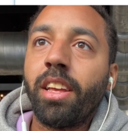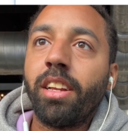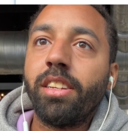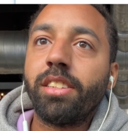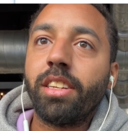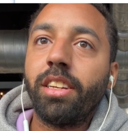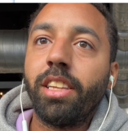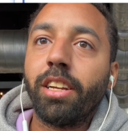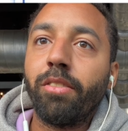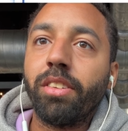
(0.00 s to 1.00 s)
Let's see,
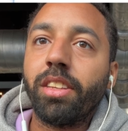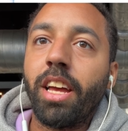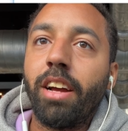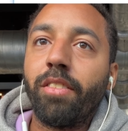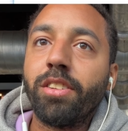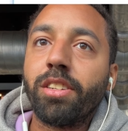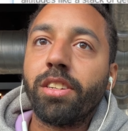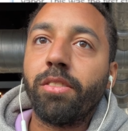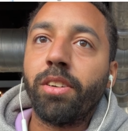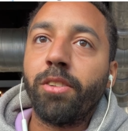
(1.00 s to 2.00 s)
what the average
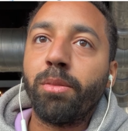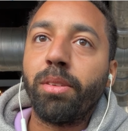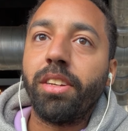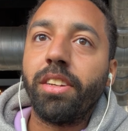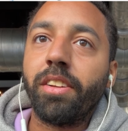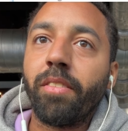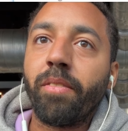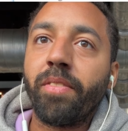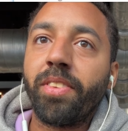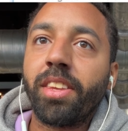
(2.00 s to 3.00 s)
word would be.
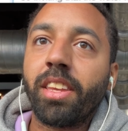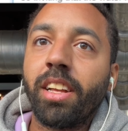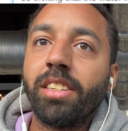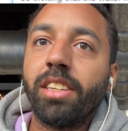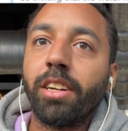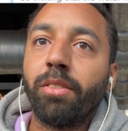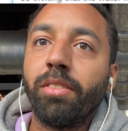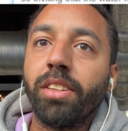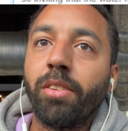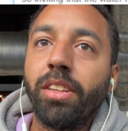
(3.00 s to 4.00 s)
It's
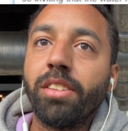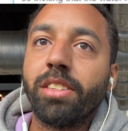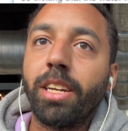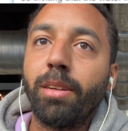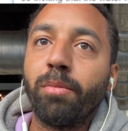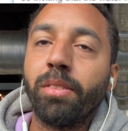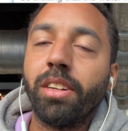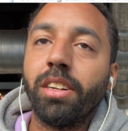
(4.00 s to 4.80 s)
roughly around the same